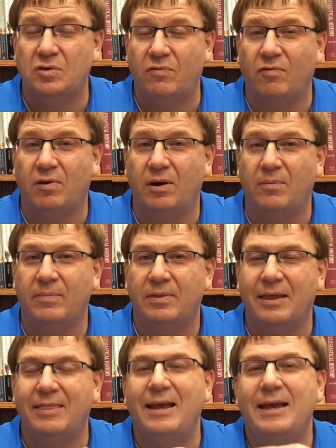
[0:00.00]
from,
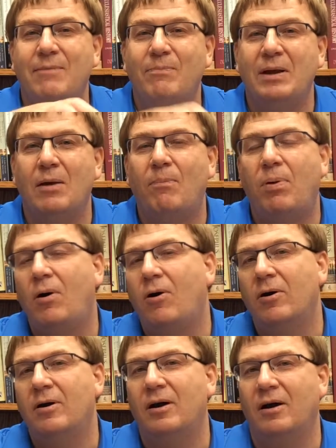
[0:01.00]
that they can be a
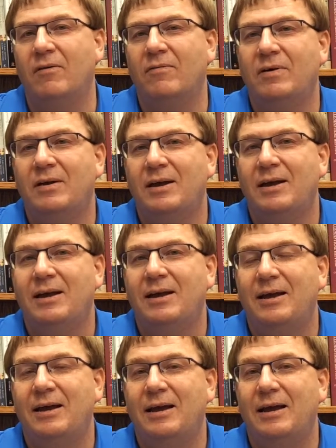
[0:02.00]
part of.
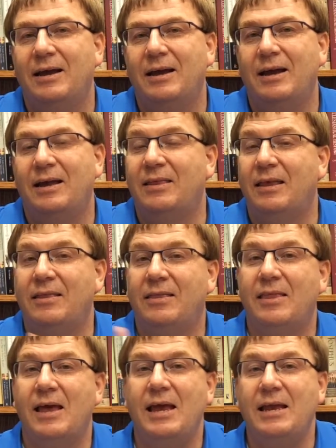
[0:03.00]
And
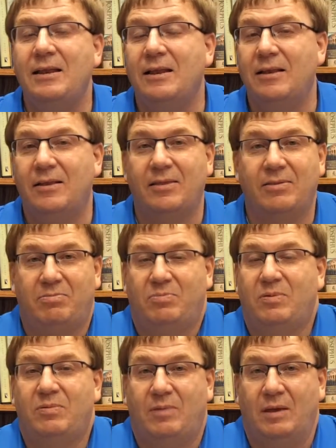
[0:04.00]
then
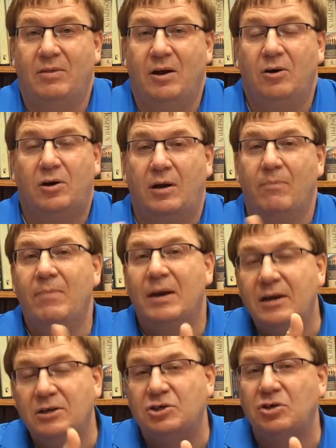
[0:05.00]
they're
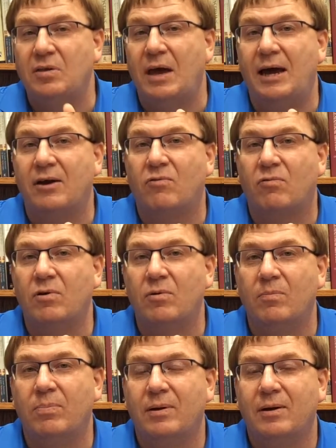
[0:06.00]
committed to that
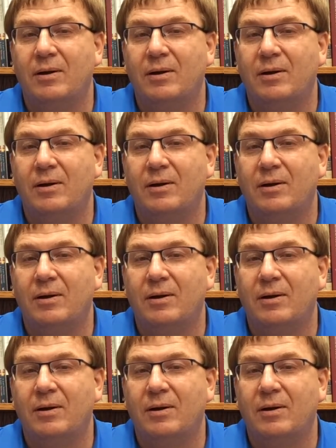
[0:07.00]
group,